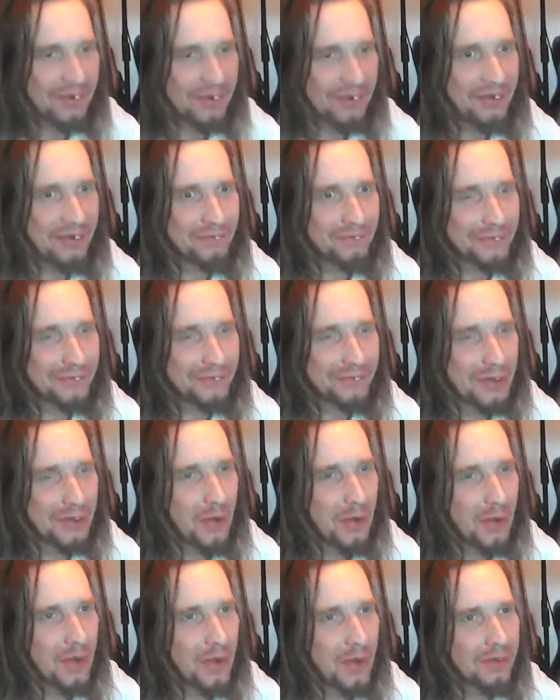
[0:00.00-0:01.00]
love it,
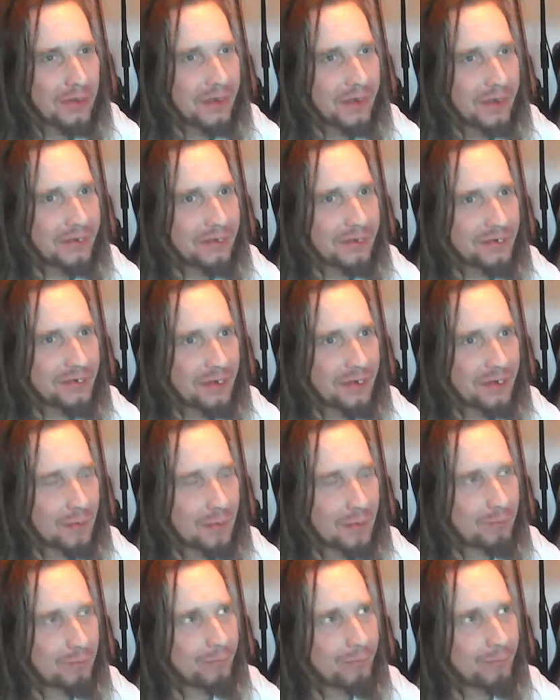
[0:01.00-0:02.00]
and
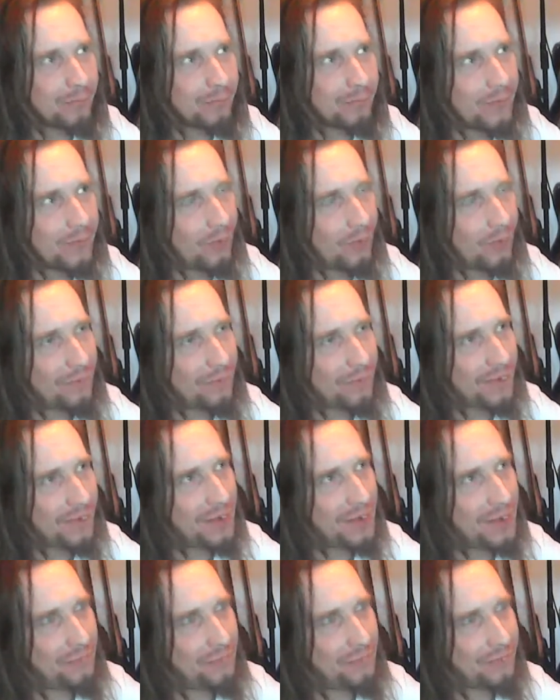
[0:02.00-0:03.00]
the
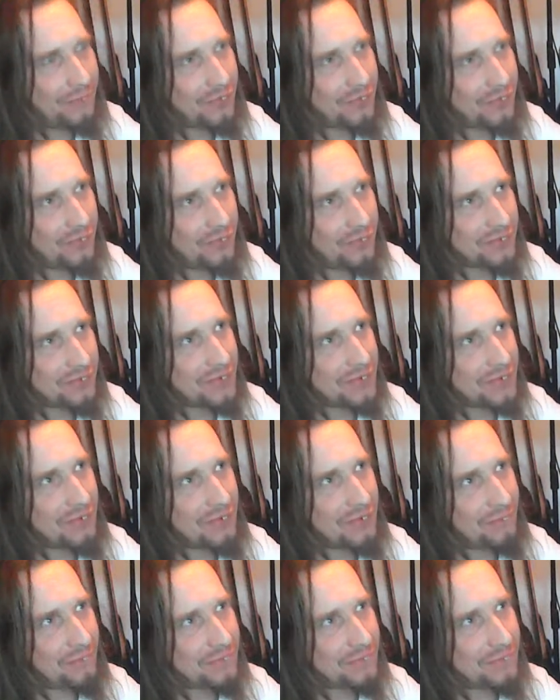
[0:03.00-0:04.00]
health issues and stuff.
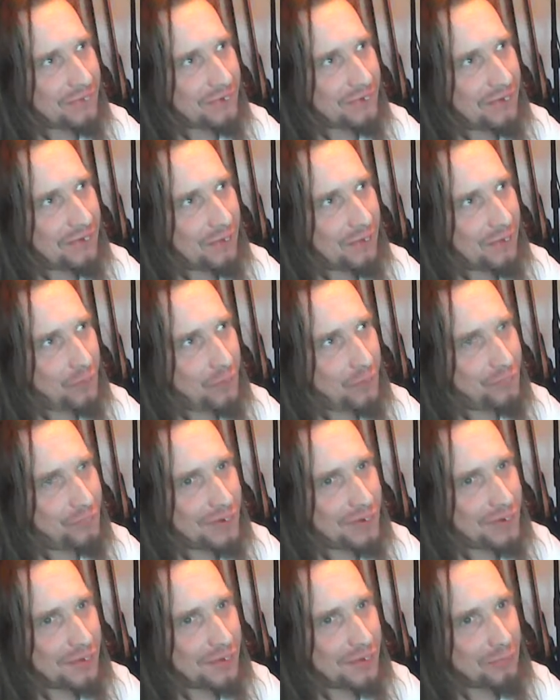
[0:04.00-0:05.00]
It's like I
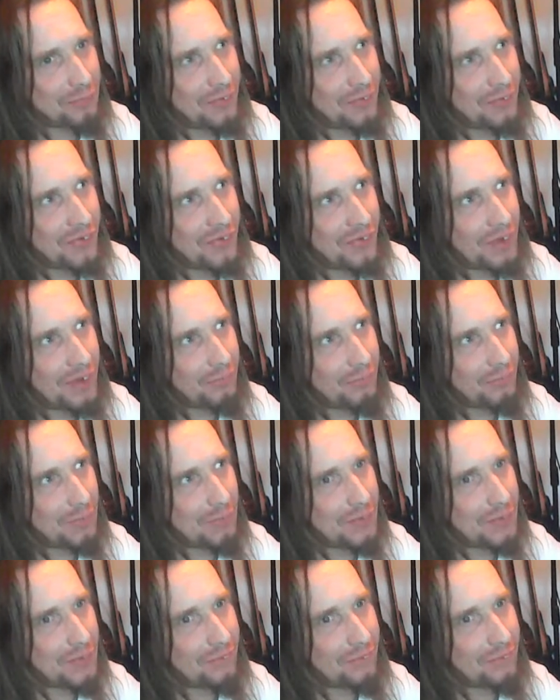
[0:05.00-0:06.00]
really appreciate every
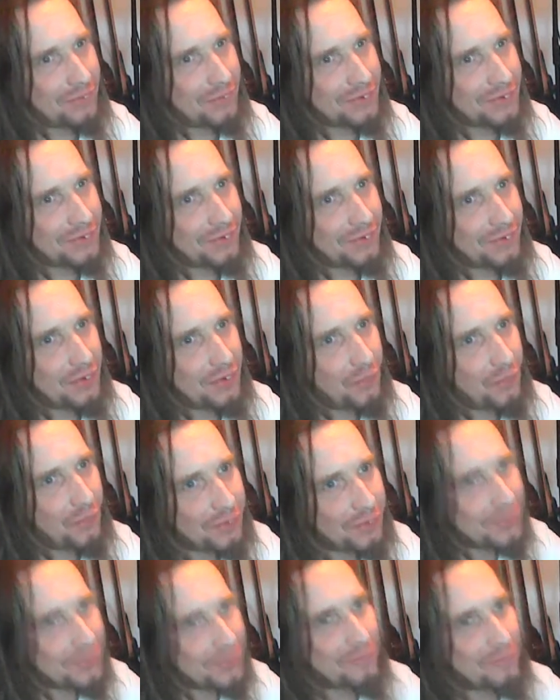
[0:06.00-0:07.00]
minute of it. So you're not
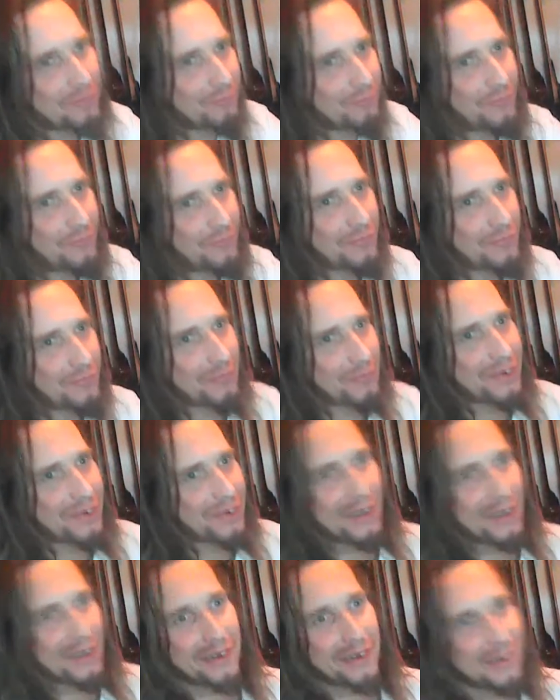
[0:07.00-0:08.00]
gonna ruin my
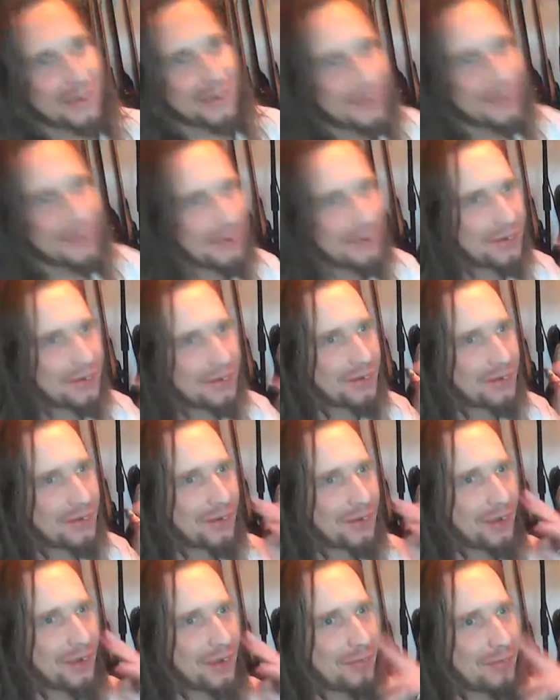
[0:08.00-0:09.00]
day.
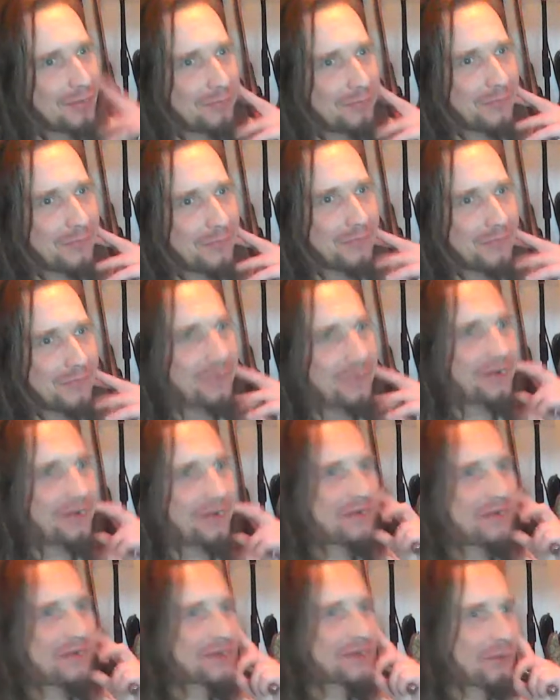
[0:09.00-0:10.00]
Um,
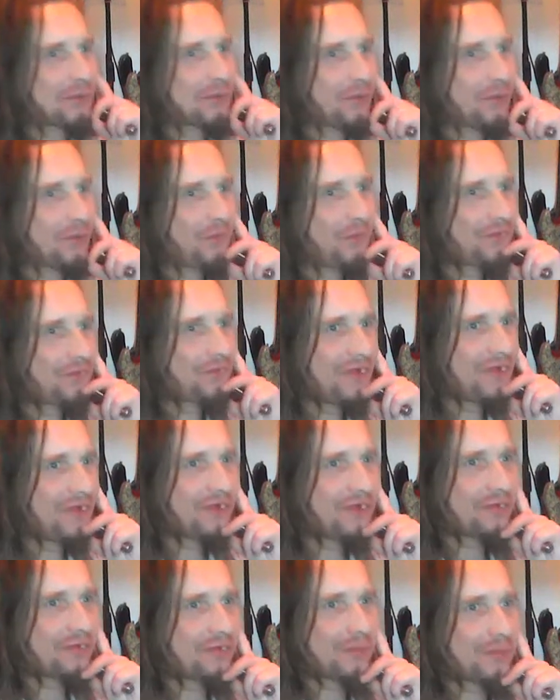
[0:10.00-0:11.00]
some
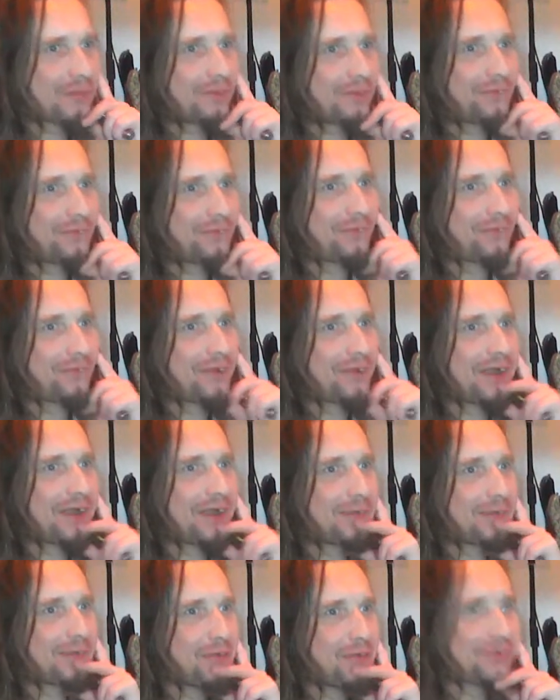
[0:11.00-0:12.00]
conversation about
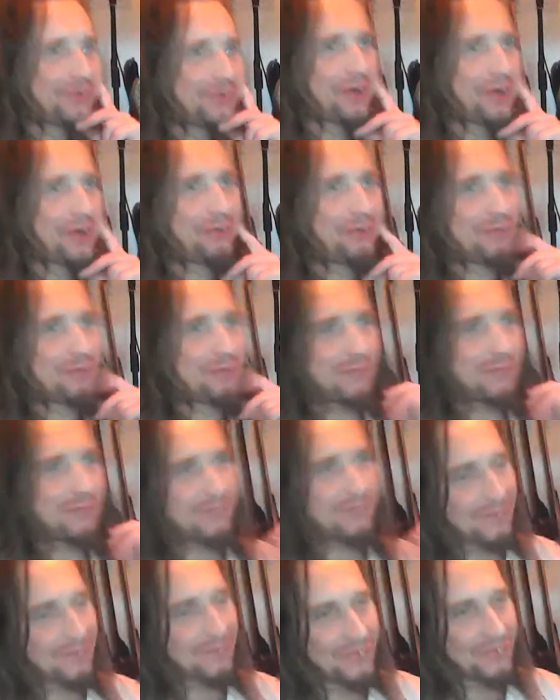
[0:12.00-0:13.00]
fucking music equipment,
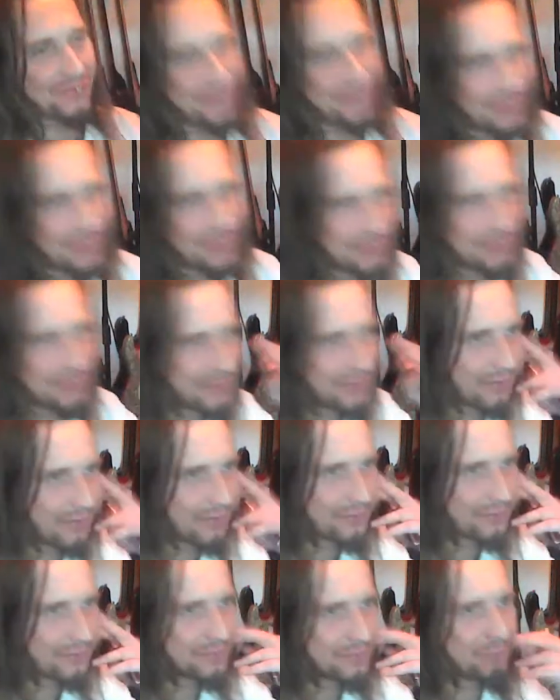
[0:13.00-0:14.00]
which is just
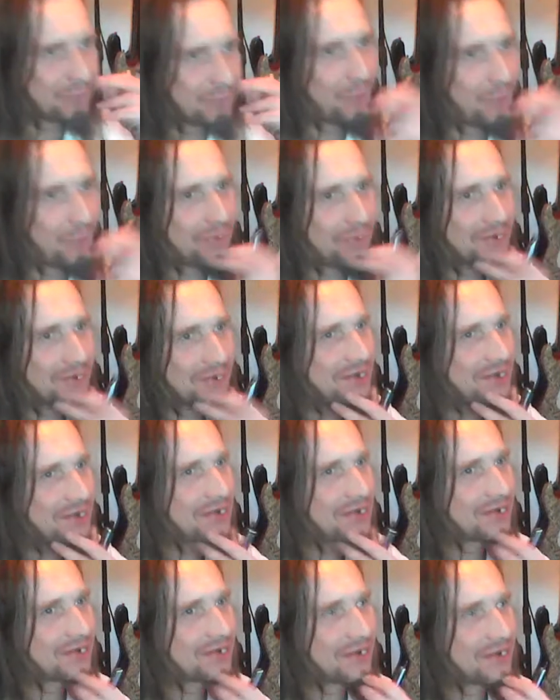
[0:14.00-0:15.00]
boring as shit
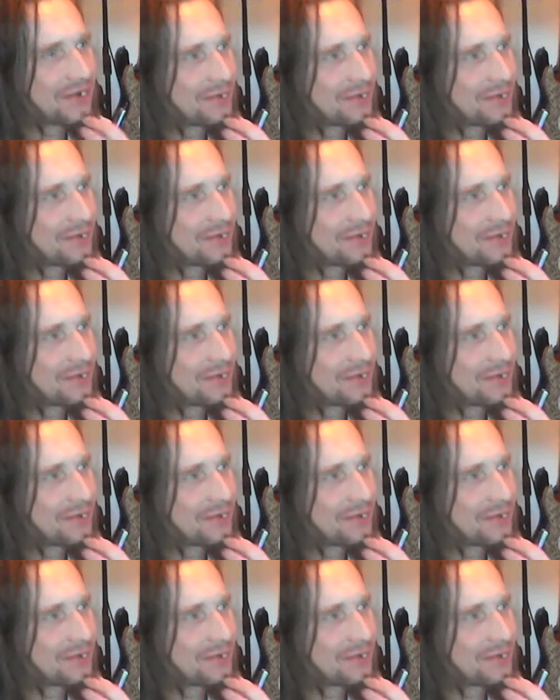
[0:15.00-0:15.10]
at the end of